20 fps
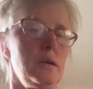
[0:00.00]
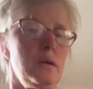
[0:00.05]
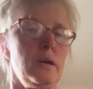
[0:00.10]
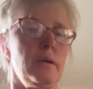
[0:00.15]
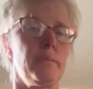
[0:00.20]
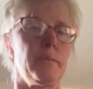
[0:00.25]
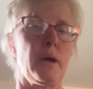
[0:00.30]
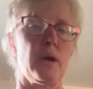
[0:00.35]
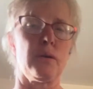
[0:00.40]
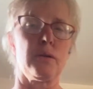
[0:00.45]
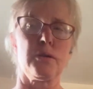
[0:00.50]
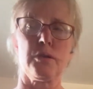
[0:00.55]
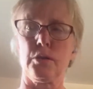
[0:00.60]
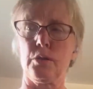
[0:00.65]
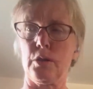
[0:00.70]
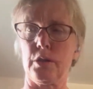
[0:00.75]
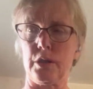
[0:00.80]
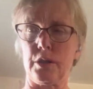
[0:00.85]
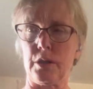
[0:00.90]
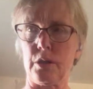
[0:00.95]
I'm about to
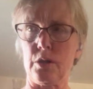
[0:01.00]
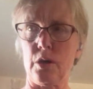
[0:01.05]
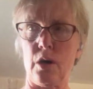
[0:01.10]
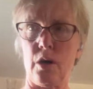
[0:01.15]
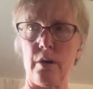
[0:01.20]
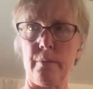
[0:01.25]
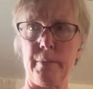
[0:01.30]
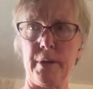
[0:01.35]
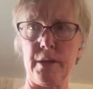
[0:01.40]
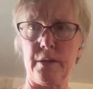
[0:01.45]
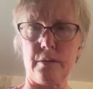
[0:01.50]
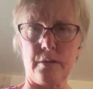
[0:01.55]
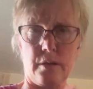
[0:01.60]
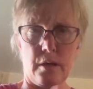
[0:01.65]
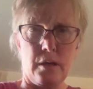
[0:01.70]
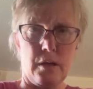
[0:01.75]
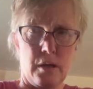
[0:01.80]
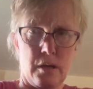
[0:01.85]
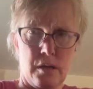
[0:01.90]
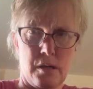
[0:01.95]
look at the comments
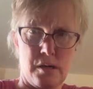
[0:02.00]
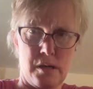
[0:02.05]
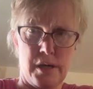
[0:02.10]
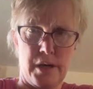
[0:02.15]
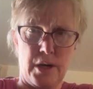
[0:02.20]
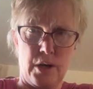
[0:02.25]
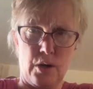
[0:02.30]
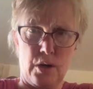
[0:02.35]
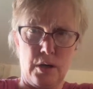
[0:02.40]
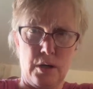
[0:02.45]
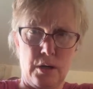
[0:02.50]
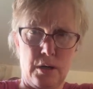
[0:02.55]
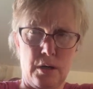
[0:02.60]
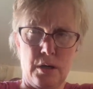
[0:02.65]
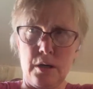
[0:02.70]
here.